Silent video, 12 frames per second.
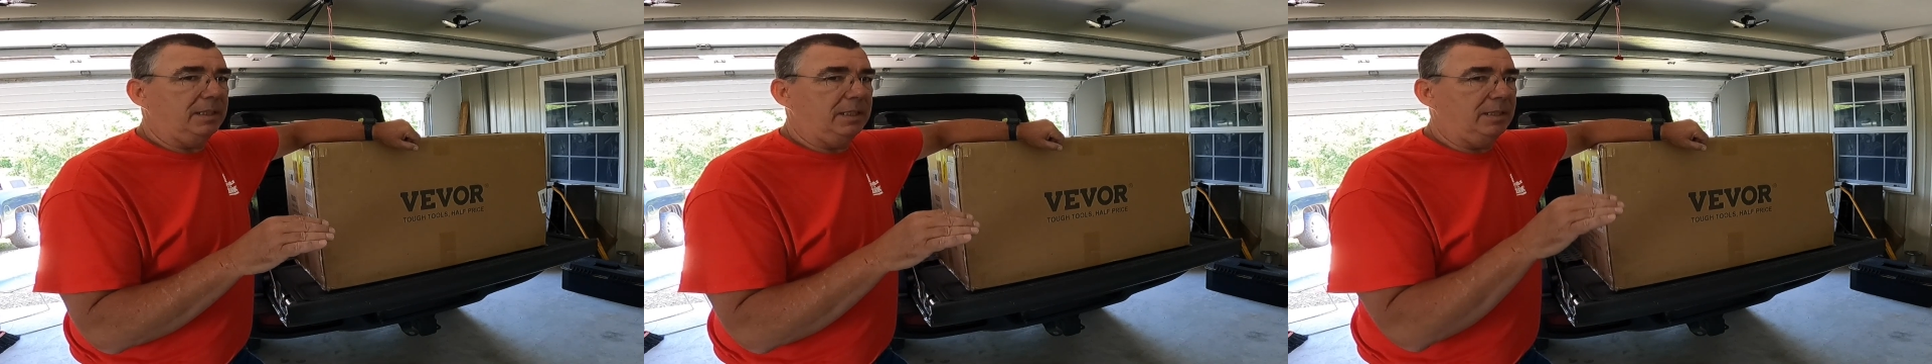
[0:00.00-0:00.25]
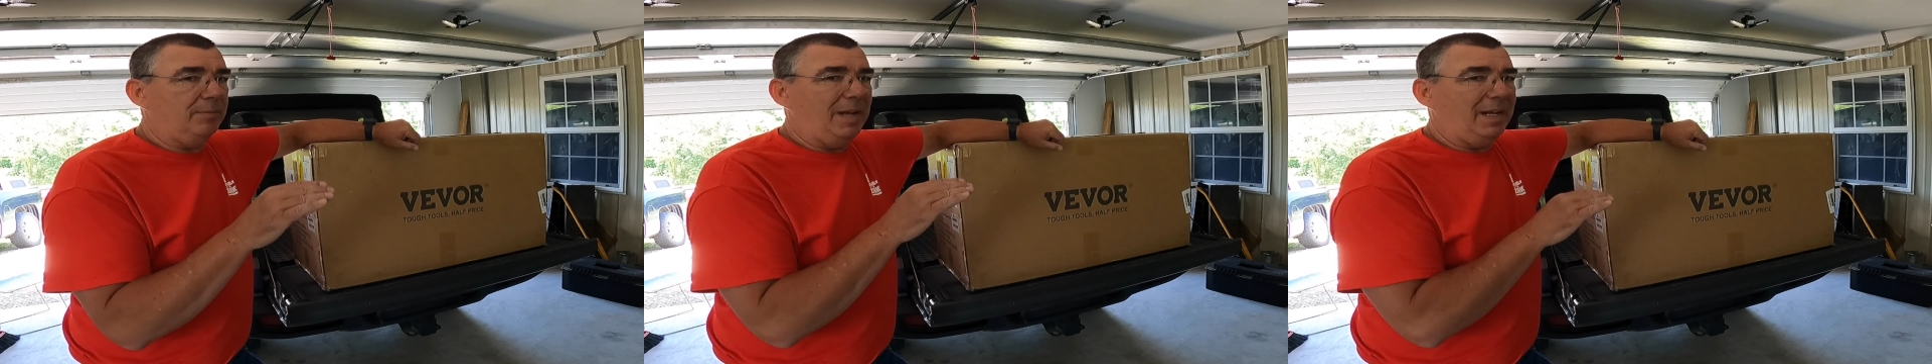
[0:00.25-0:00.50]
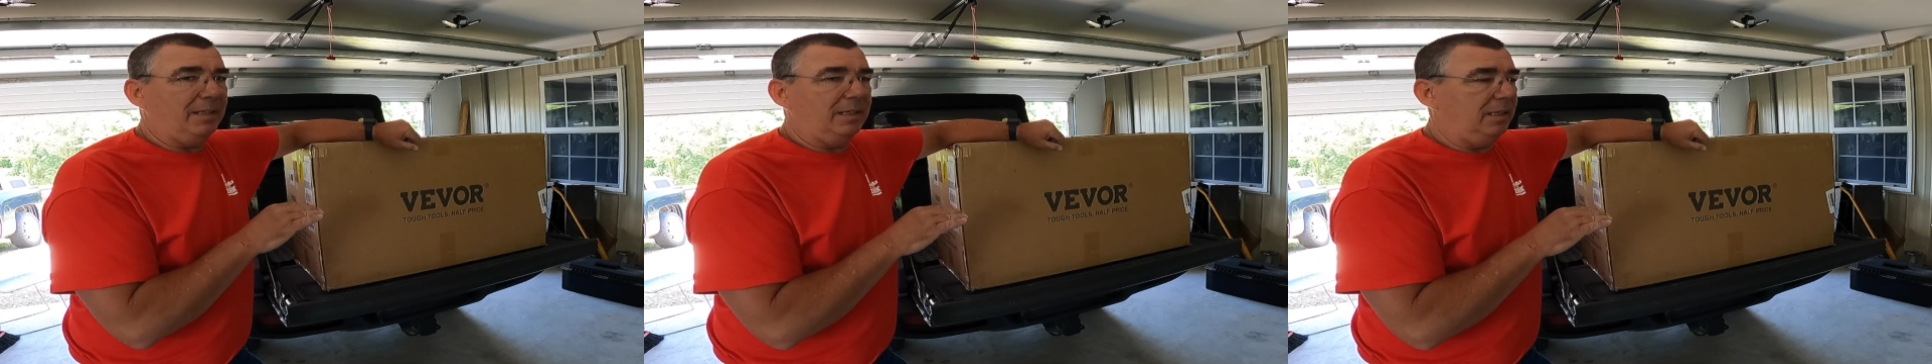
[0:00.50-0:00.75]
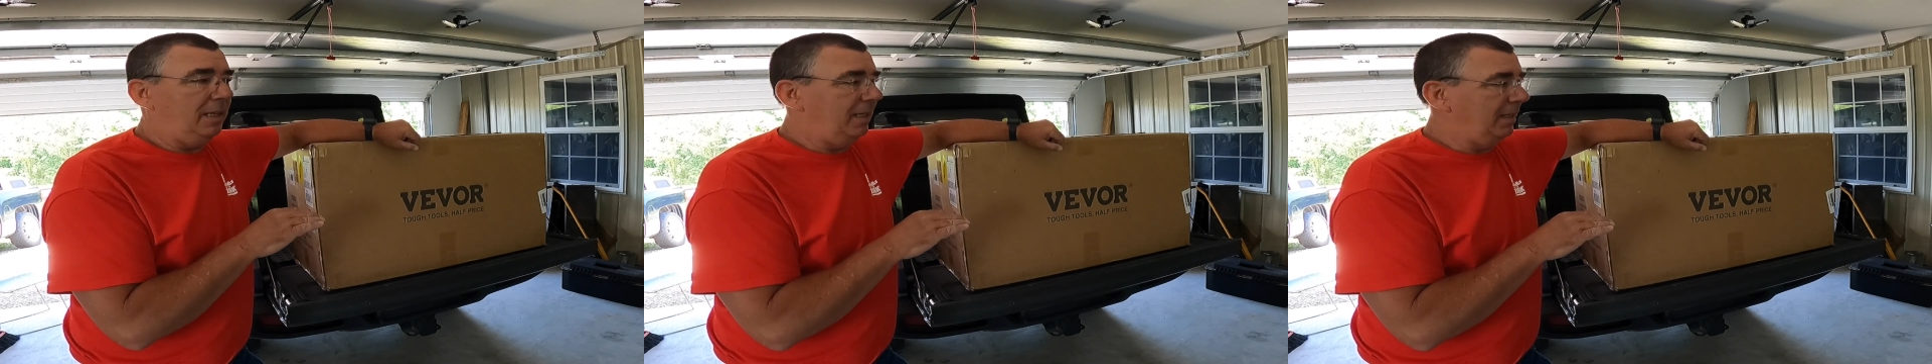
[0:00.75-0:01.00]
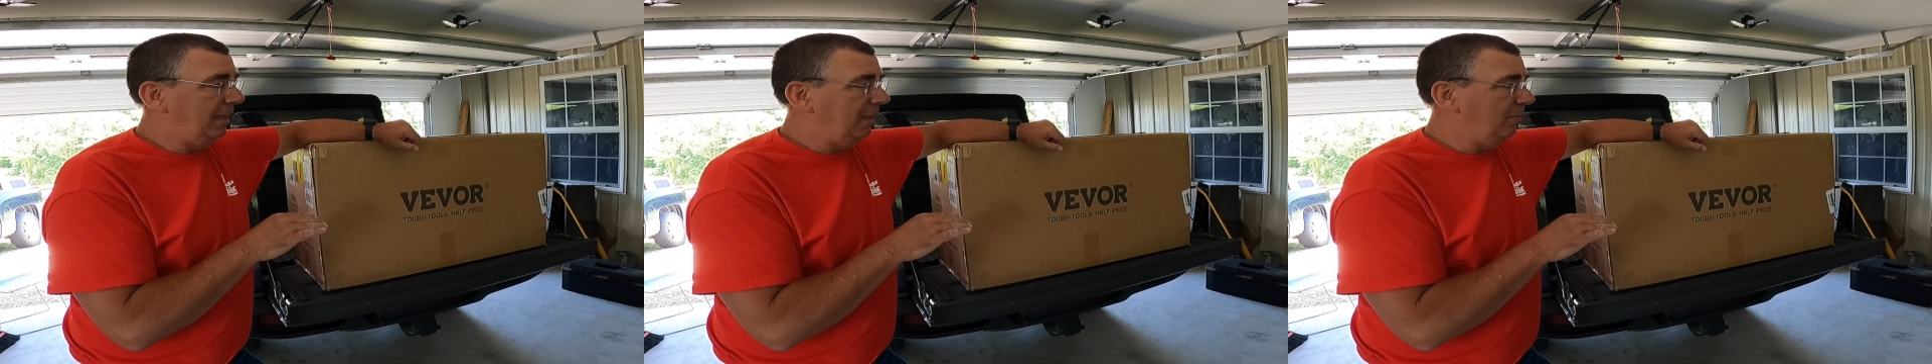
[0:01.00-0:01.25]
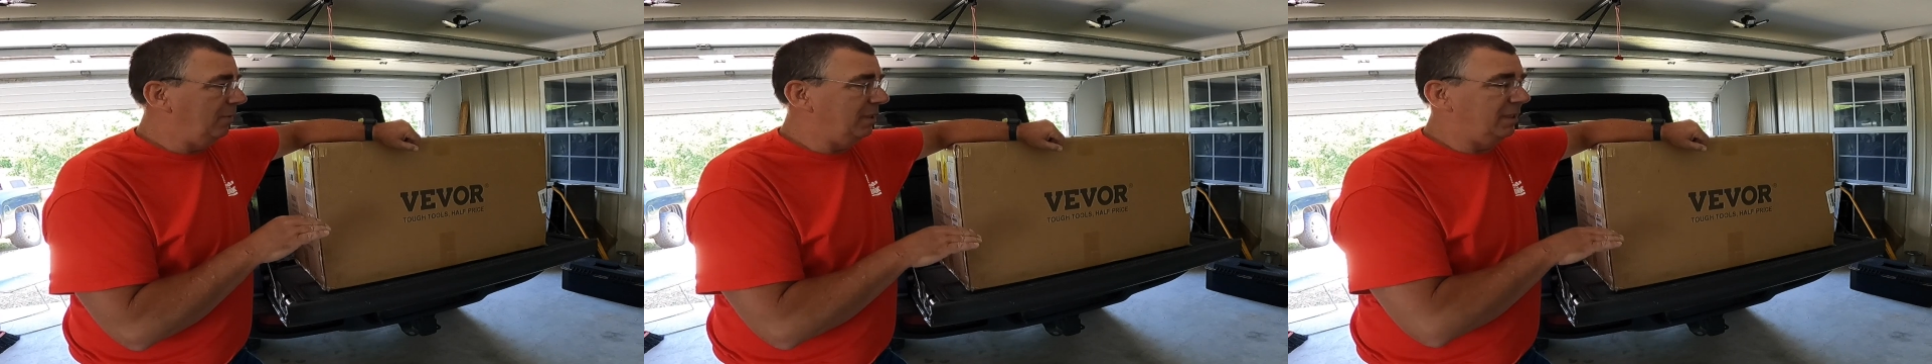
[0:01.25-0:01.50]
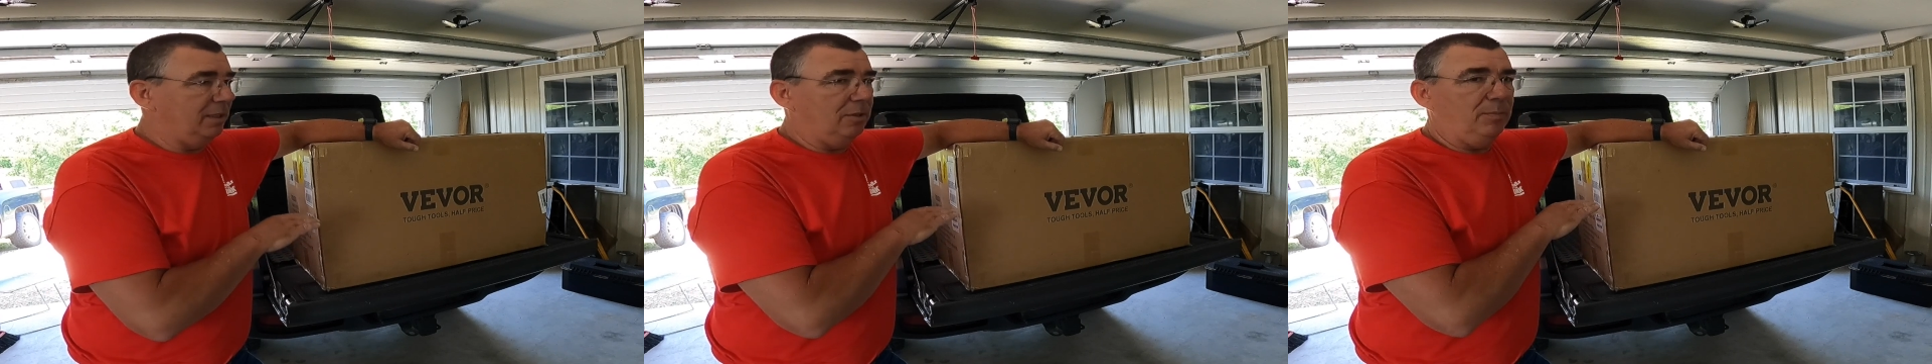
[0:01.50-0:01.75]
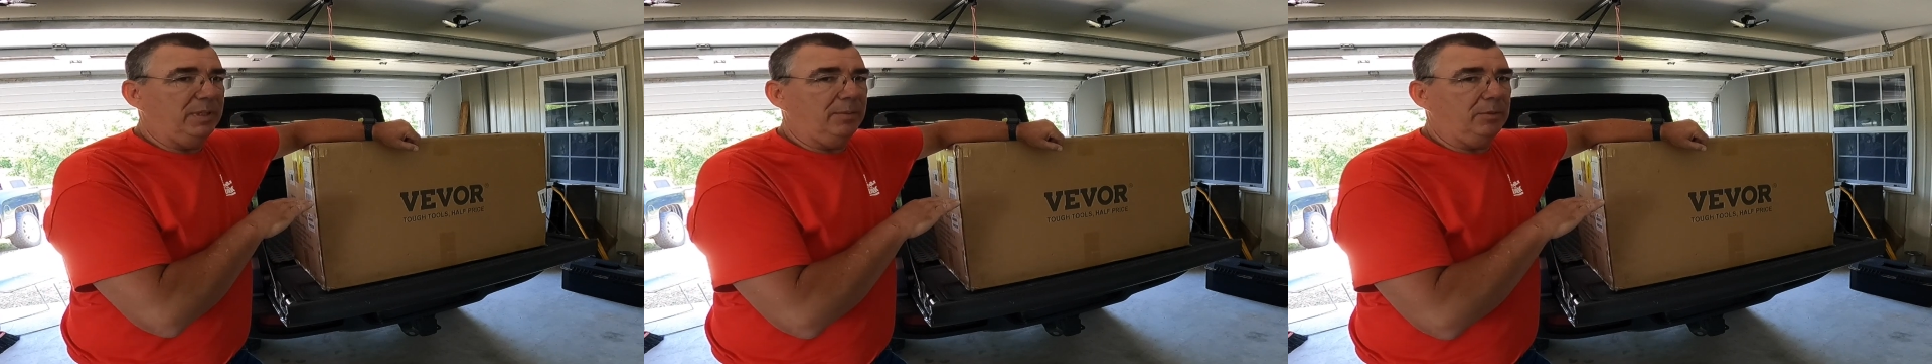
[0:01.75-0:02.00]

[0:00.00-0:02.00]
in the back of the Gladiator but still be